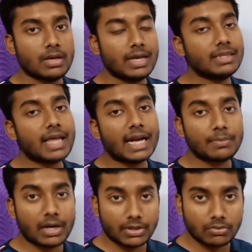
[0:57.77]
in
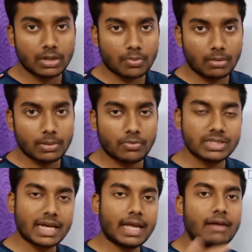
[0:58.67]
that particular problem
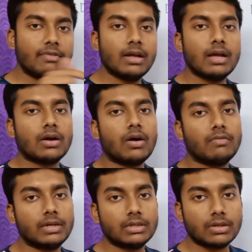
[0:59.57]
which I have
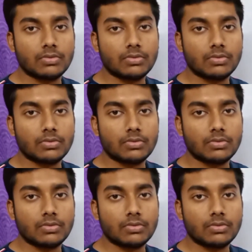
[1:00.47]
covered,